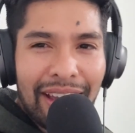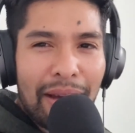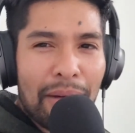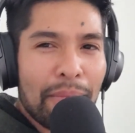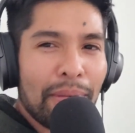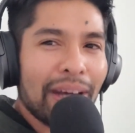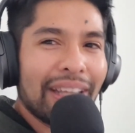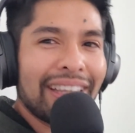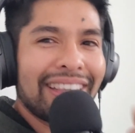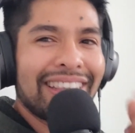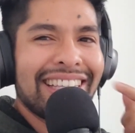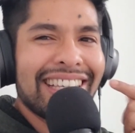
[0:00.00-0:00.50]

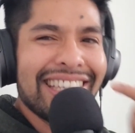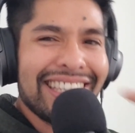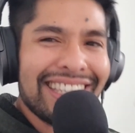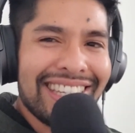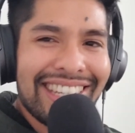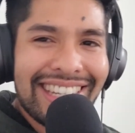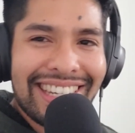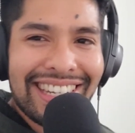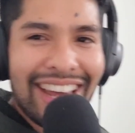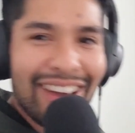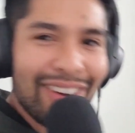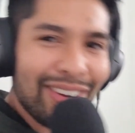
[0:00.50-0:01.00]
But this
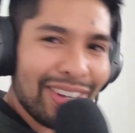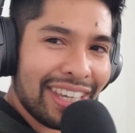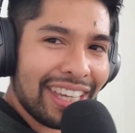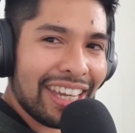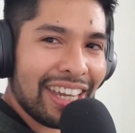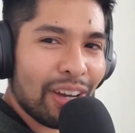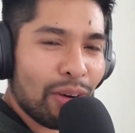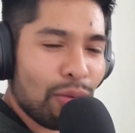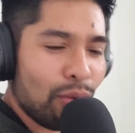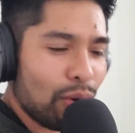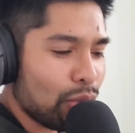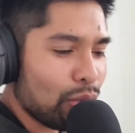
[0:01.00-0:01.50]
is our
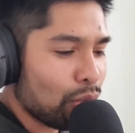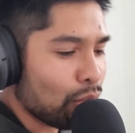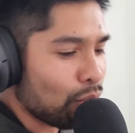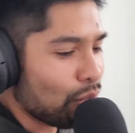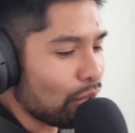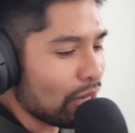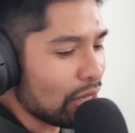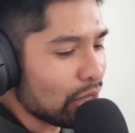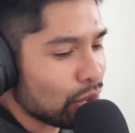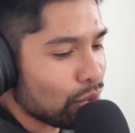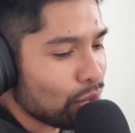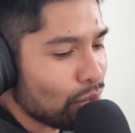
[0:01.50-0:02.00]
year with
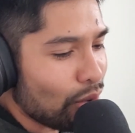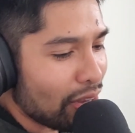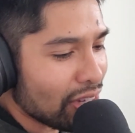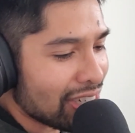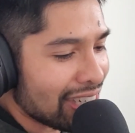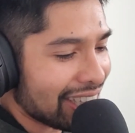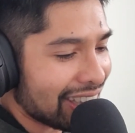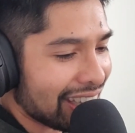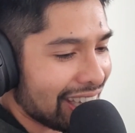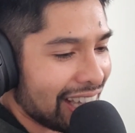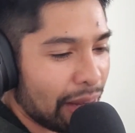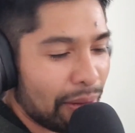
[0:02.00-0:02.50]
Reese Walsh
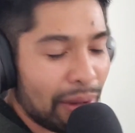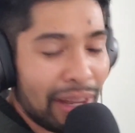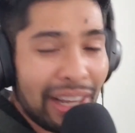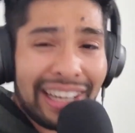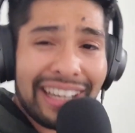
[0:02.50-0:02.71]
at the helm.